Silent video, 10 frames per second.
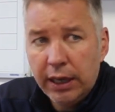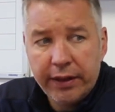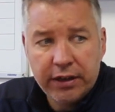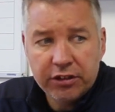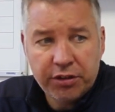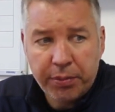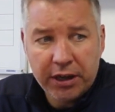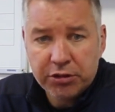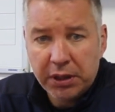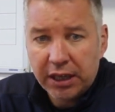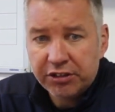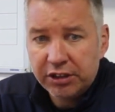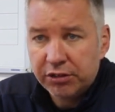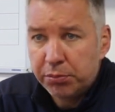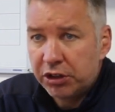Yeah, they didn't surprise me last
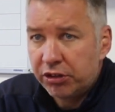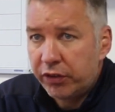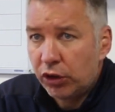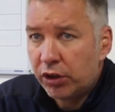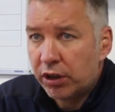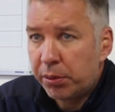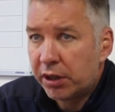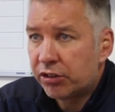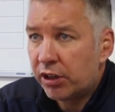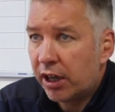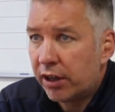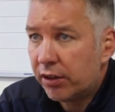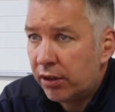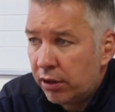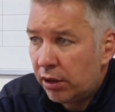season because if you look at the players they
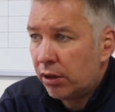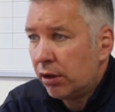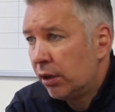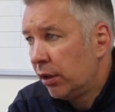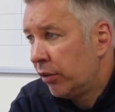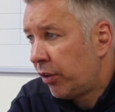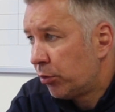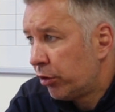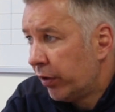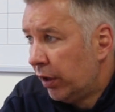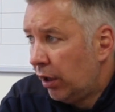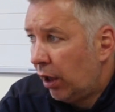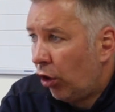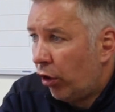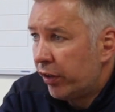had in, in terms of
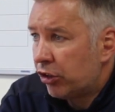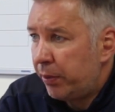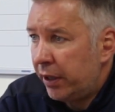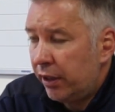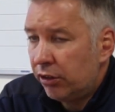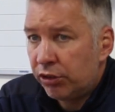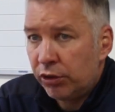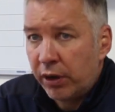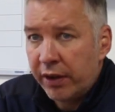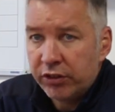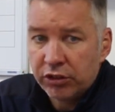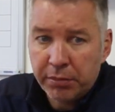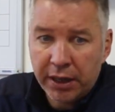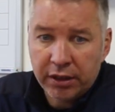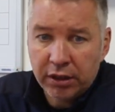a lot of experience, you know, Evans,
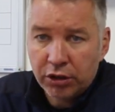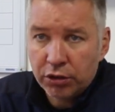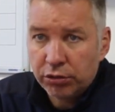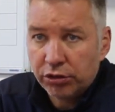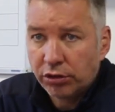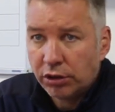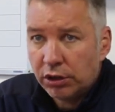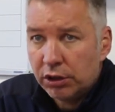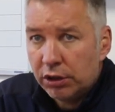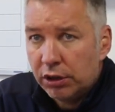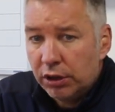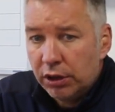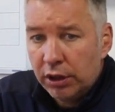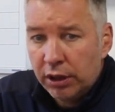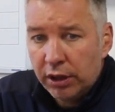Madden, Coutts,
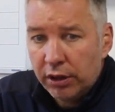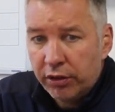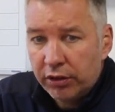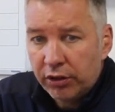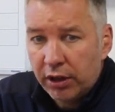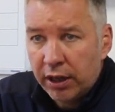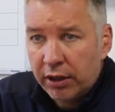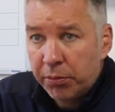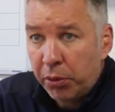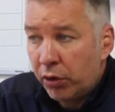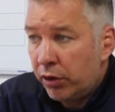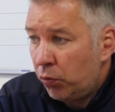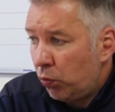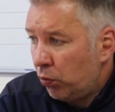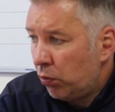uh, things like that, they brought
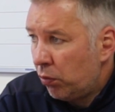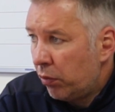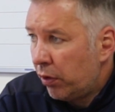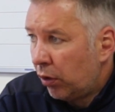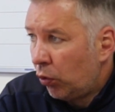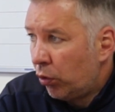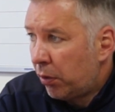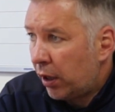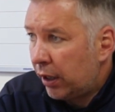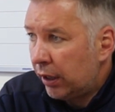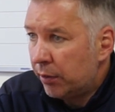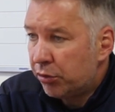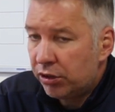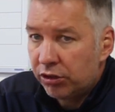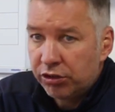in the loan market
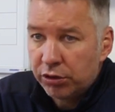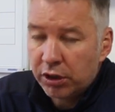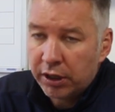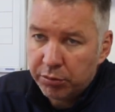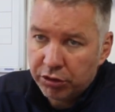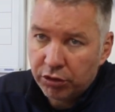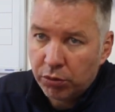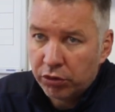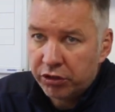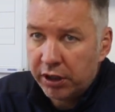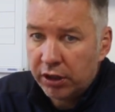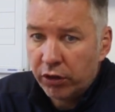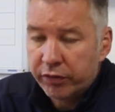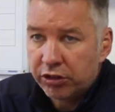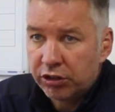Gibson and Souttar, Gibson towards the
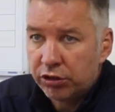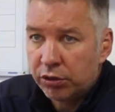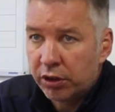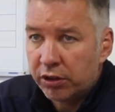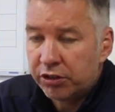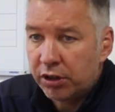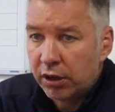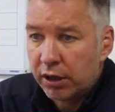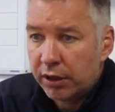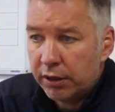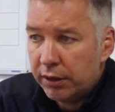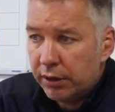end, obviously Souttar at the start.